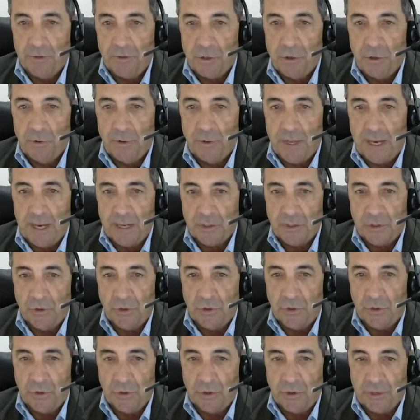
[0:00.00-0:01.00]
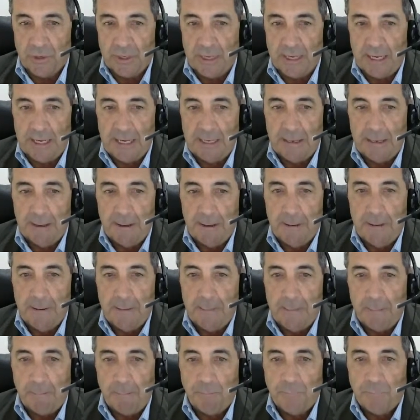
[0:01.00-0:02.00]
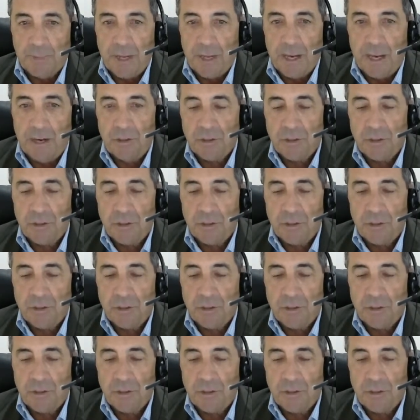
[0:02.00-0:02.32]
2013. And